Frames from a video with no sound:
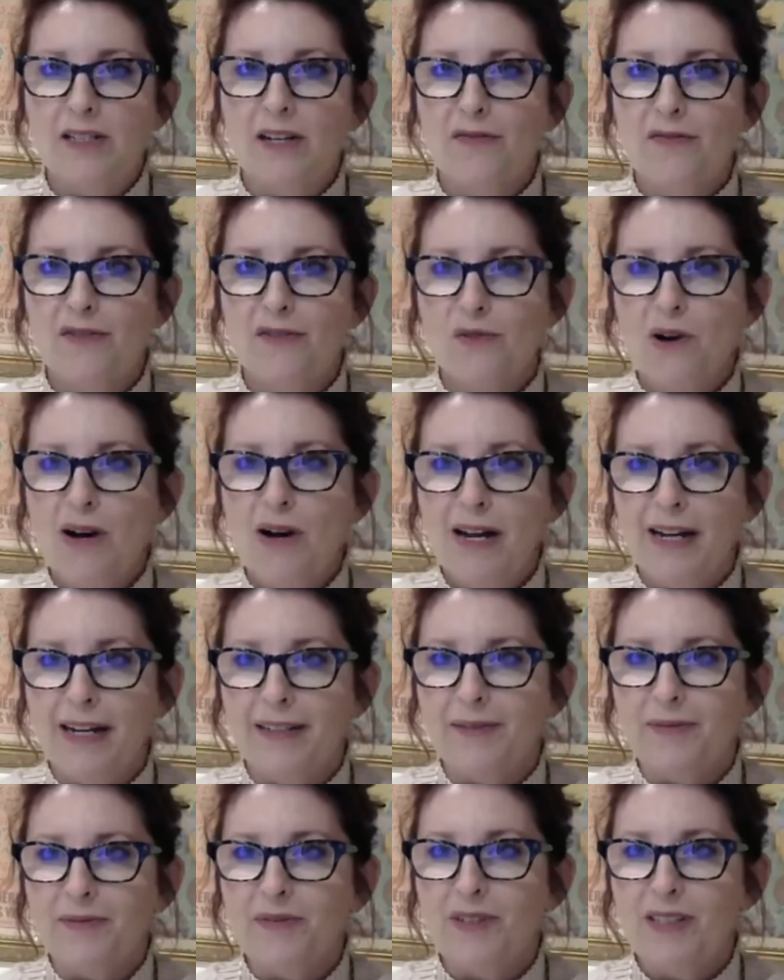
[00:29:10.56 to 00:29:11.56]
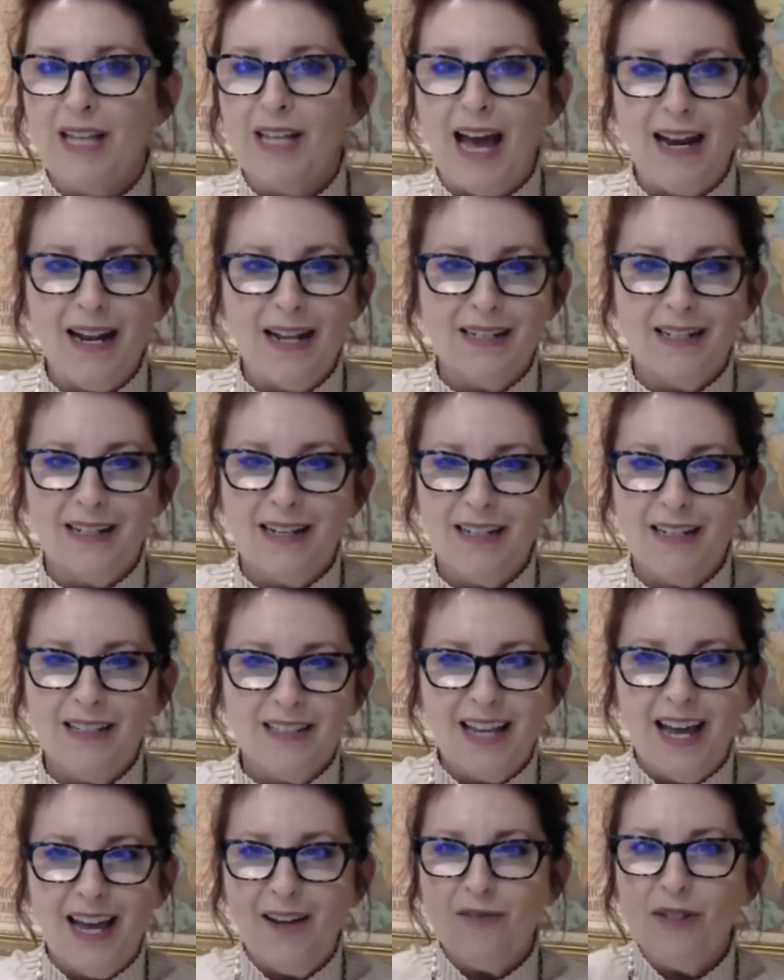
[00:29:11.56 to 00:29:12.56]
of the wine. Did that did it
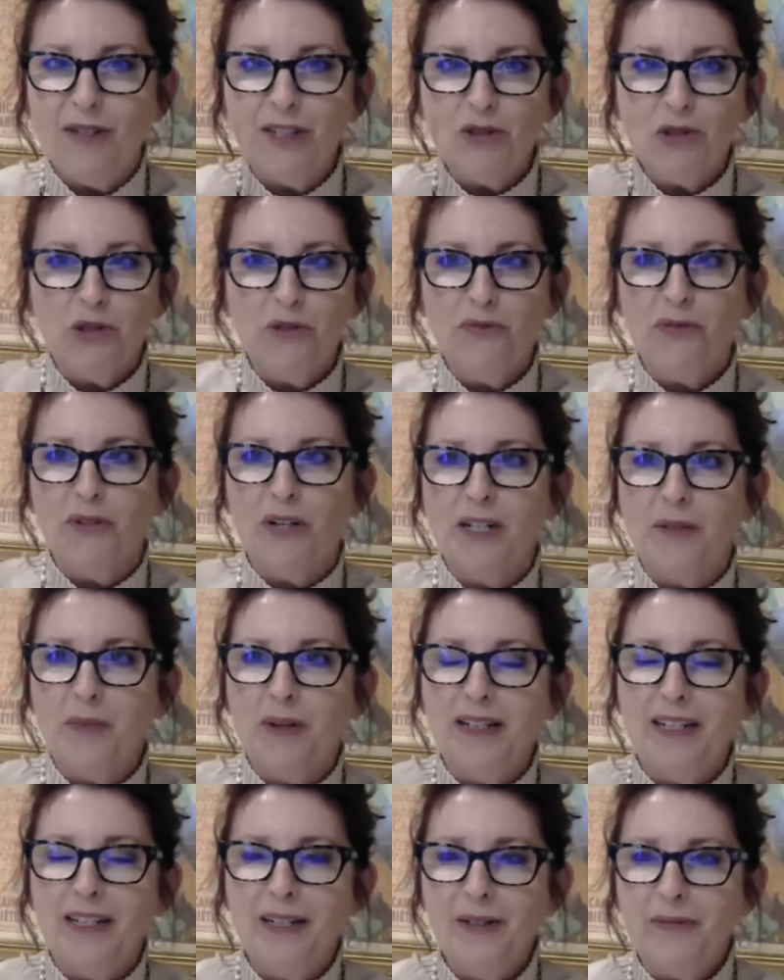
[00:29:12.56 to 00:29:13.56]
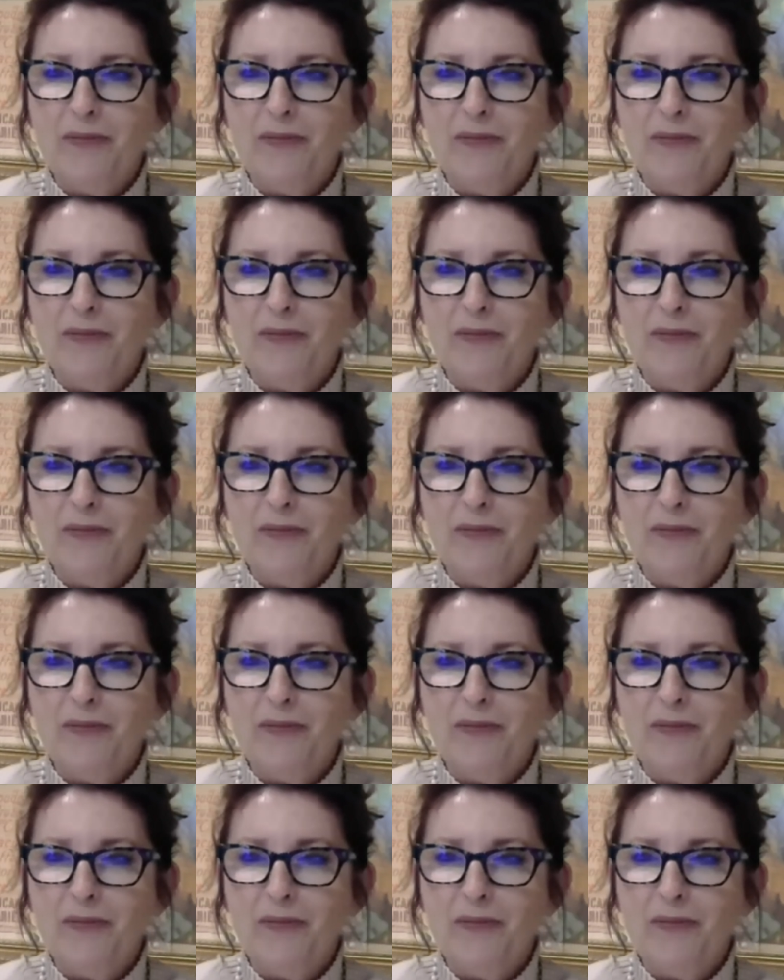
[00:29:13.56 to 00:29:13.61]
does that ring true for anybody?